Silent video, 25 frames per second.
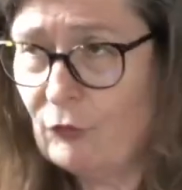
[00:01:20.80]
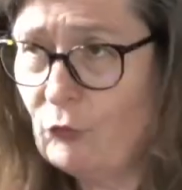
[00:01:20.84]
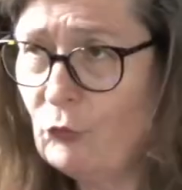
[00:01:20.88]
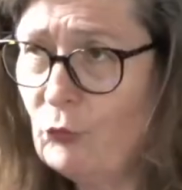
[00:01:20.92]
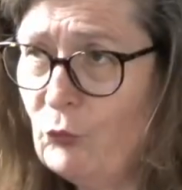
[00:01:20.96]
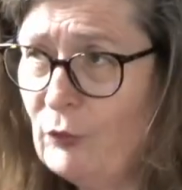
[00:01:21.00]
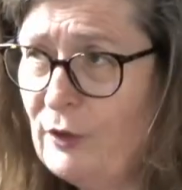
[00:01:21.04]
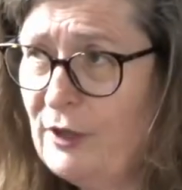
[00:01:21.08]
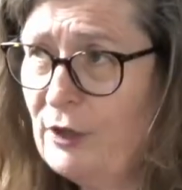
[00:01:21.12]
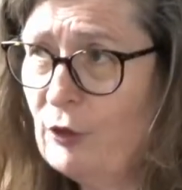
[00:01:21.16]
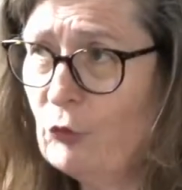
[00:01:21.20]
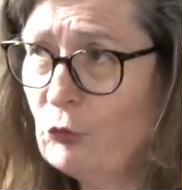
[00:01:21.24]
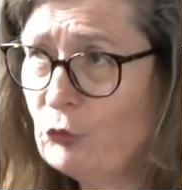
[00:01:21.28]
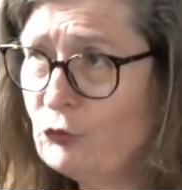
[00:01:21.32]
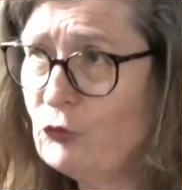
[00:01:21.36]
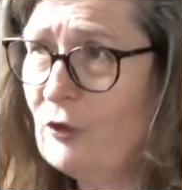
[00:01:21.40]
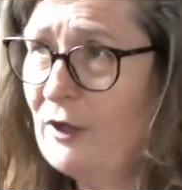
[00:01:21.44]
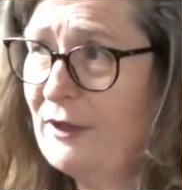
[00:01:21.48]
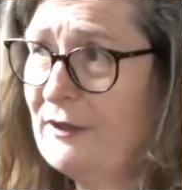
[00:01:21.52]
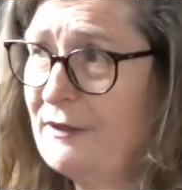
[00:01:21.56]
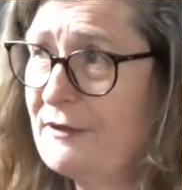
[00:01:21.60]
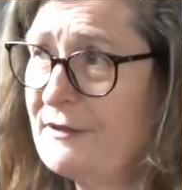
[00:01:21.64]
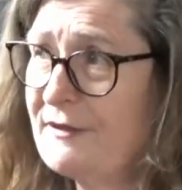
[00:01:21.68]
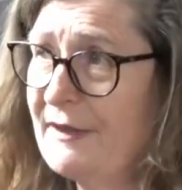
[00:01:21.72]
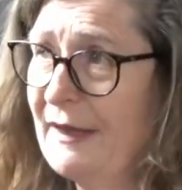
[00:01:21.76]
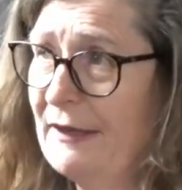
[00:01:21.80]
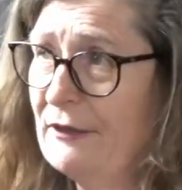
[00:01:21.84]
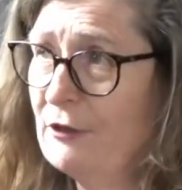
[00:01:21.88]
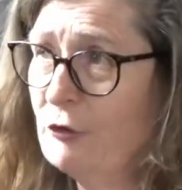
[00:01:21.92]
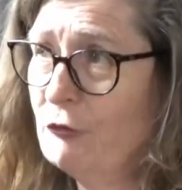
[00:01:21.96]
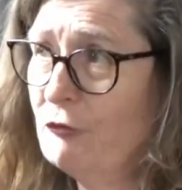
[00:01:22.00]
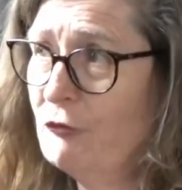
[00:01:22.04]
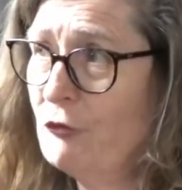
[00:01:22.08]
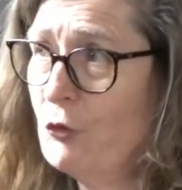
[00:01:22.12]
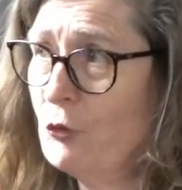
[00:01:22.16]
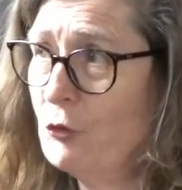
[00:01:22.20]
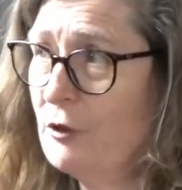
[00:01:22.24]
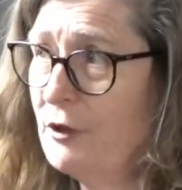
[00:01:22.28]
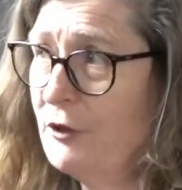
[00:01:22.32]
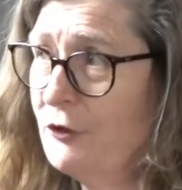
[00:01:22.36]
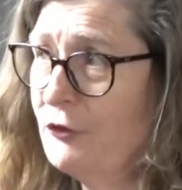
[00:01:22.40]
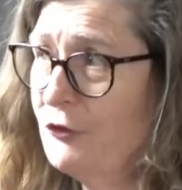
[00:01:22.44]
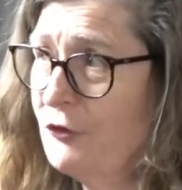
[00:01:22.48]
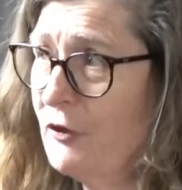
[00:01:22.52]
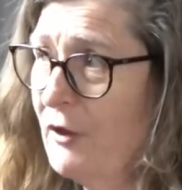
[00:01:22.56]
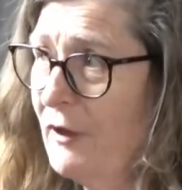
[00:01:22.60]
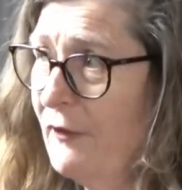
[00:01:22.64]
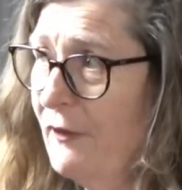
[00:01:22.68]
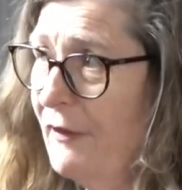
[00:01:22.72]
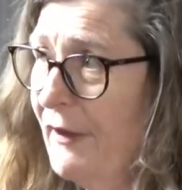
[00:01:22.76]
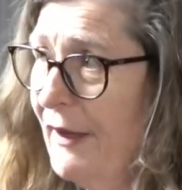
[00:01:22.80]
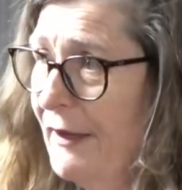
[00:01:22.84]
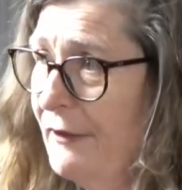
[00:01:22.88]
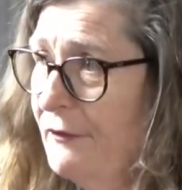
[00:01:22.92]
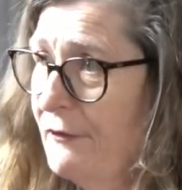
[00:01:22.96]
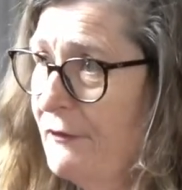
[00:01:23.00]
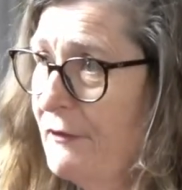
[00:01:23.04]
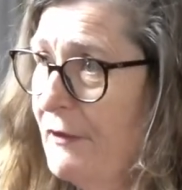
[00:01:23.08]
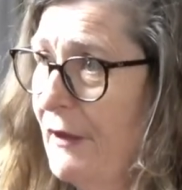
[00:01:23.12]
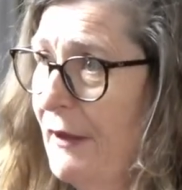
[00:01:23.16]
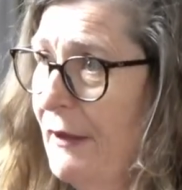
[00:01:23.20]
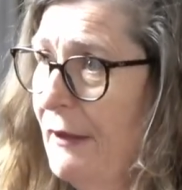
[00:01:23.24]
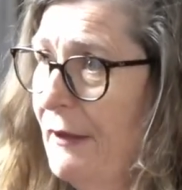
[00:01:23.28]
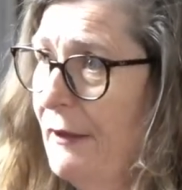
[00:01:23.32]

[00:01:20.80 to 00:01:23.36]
we also understand, of course, that